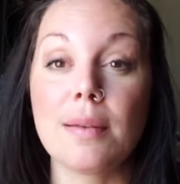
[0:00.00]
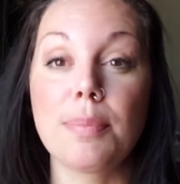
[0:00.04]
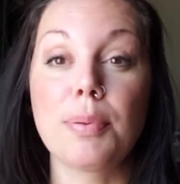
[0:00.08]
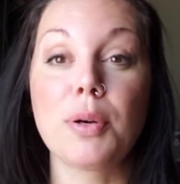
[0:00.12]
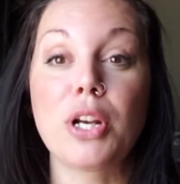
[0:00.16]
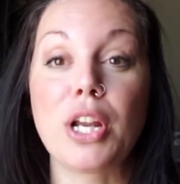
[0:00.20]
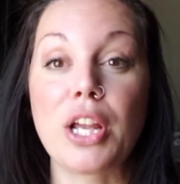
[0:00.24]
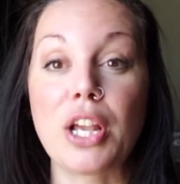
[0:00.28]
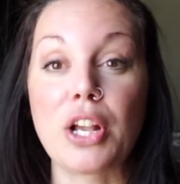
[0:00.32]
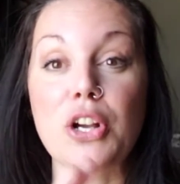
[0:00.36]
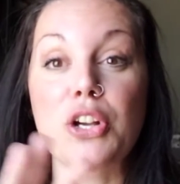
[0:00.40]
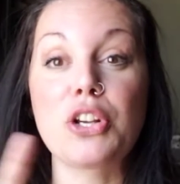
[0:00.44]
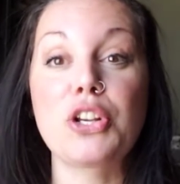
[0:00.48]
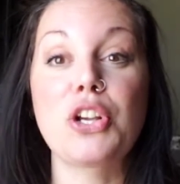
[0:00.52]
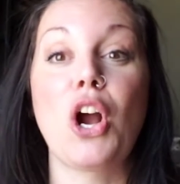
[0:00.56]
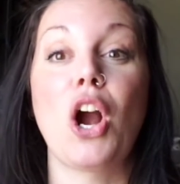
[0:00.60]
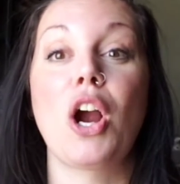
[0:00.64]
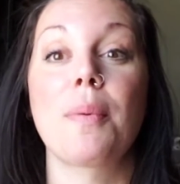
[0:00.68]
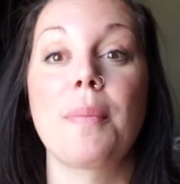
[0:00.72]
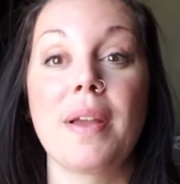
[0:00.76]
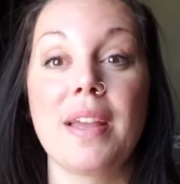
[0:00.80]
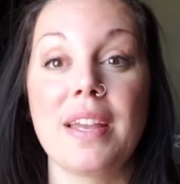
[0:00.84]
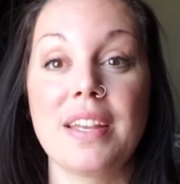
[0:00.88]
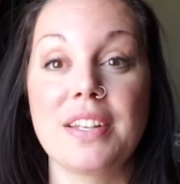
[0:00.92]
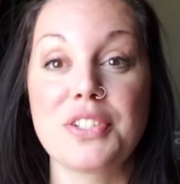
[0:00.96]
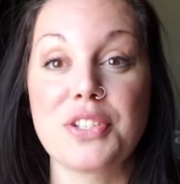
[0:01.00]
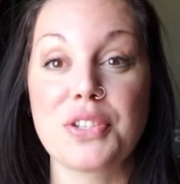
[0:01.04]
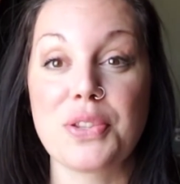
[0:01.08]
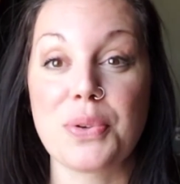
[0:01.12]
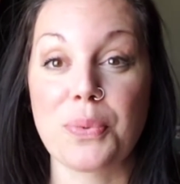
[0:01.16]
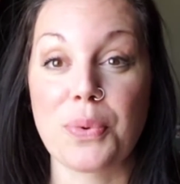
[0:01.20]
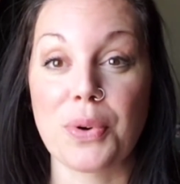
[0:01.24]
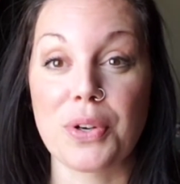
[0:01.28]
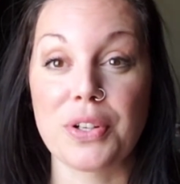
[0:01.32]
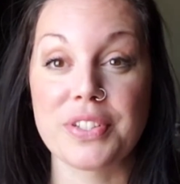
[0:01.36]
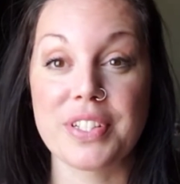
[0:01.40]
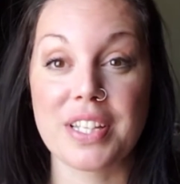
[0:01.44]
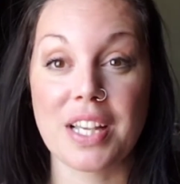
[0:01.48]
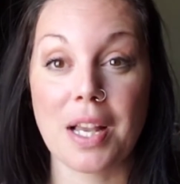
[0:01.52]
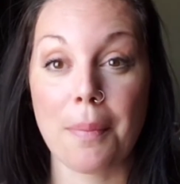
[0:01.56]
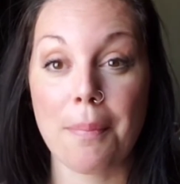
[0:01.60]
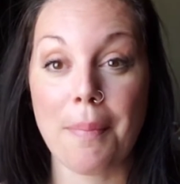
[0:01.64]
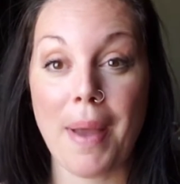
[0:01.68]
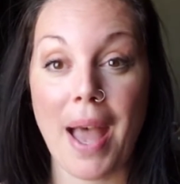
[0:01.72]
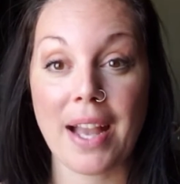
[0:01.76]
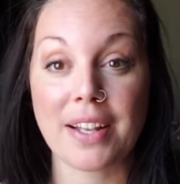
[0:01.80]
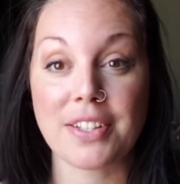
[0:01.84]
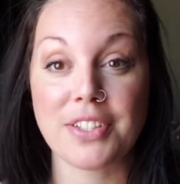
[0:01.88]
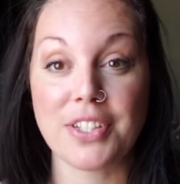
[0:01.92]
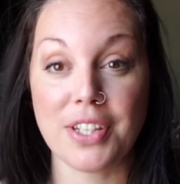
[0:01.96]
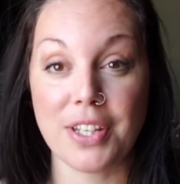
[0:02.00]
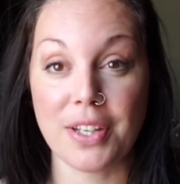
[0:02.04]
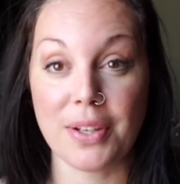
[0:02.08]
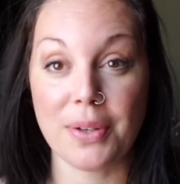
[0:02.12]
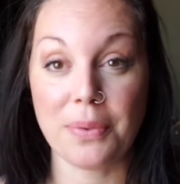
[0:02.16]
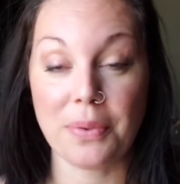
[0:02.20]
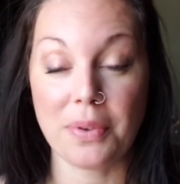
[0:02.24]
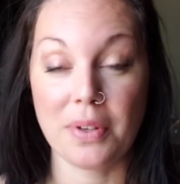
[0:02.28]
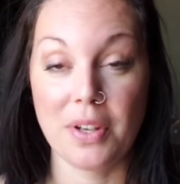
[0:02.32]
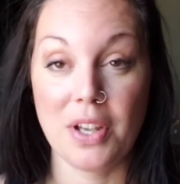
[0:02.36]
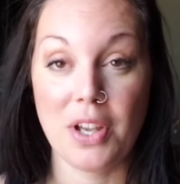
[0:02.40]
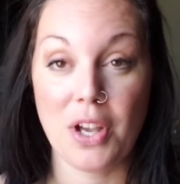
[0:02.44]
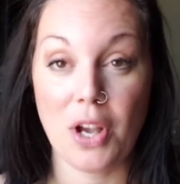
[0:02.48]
putting good karma into the world to come back to you.